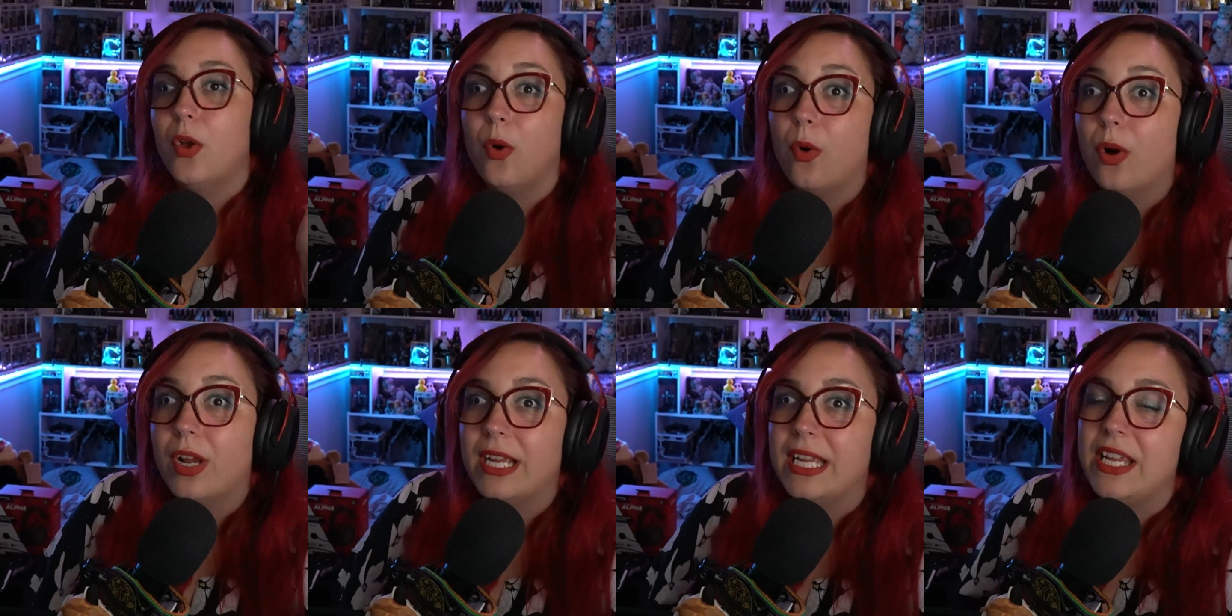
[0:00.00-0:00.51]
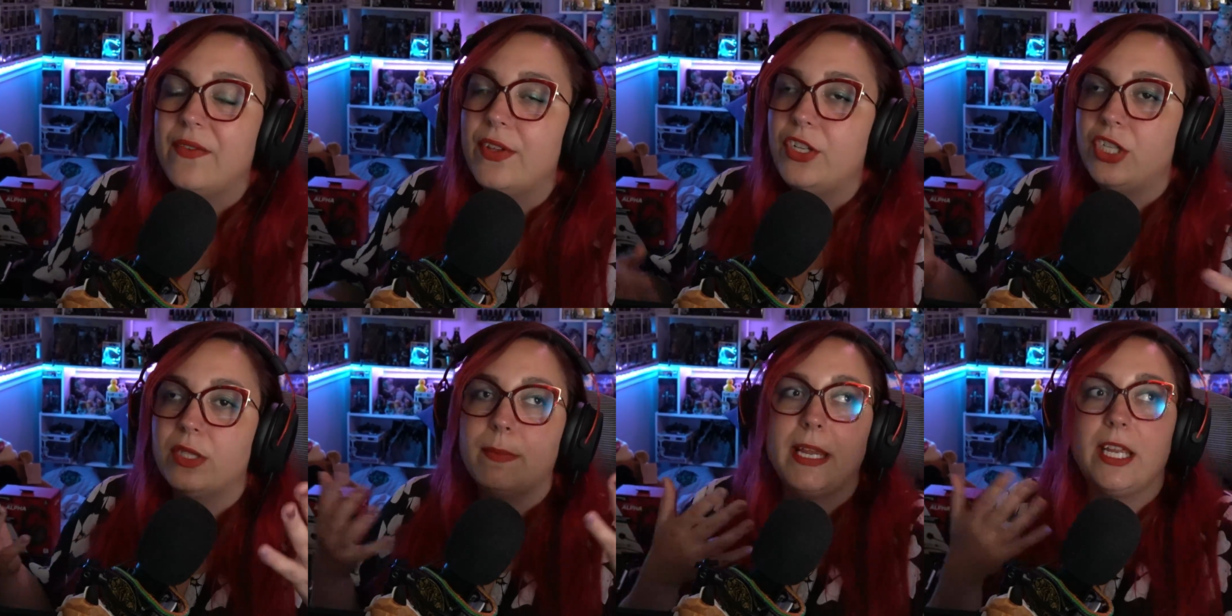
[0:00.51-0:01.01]
or even
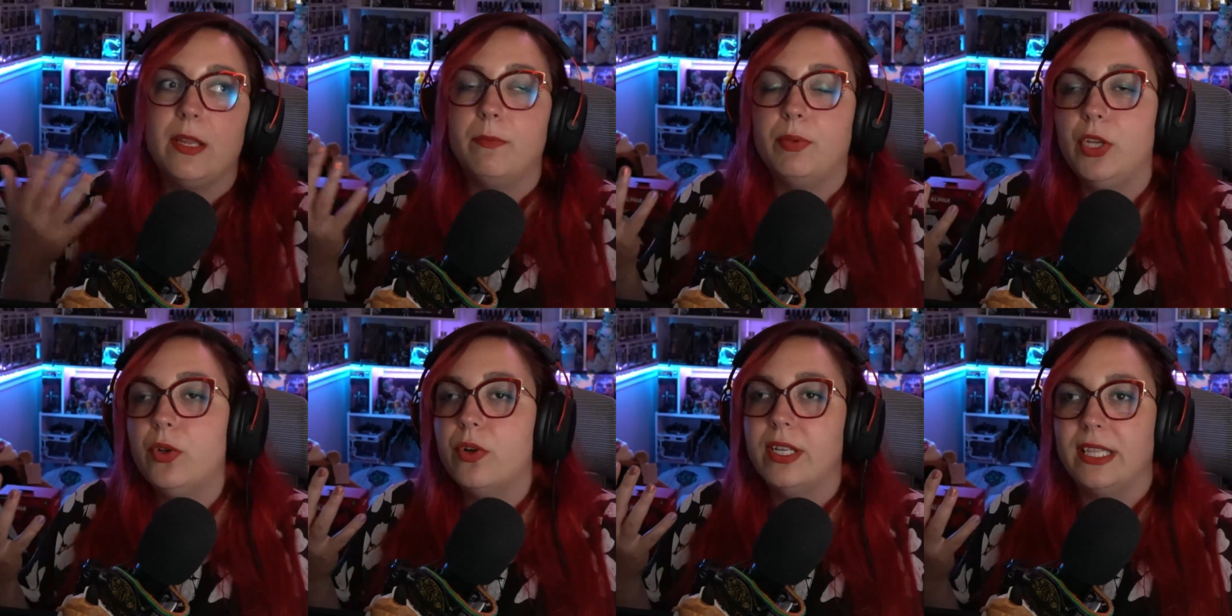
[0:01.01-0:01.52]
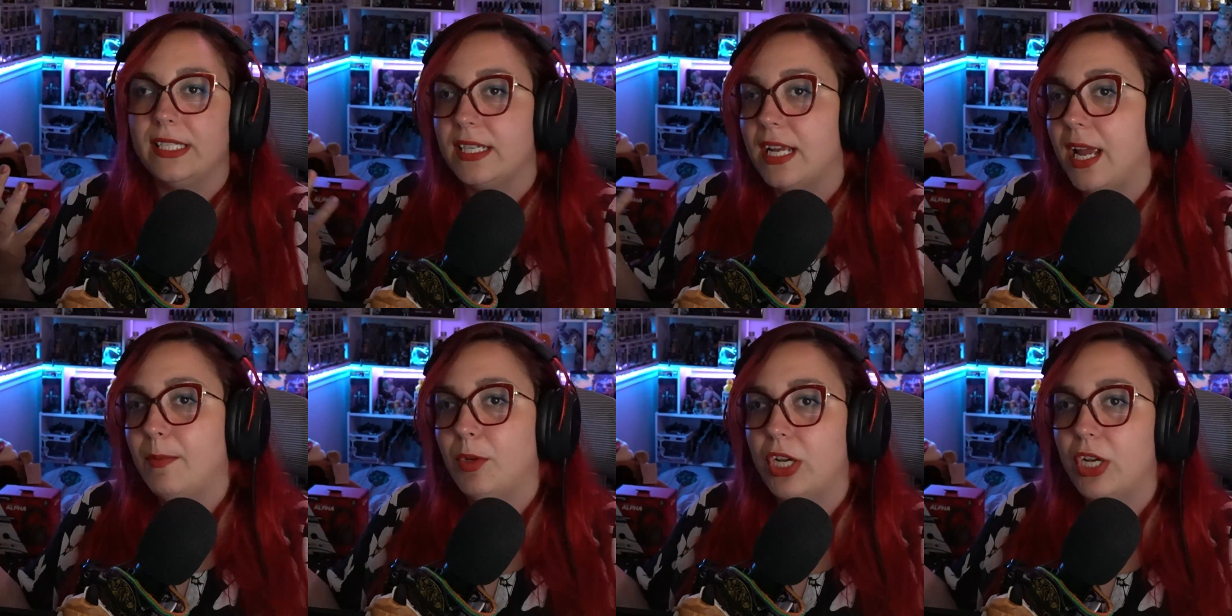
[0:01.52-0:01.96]
just my computer at the time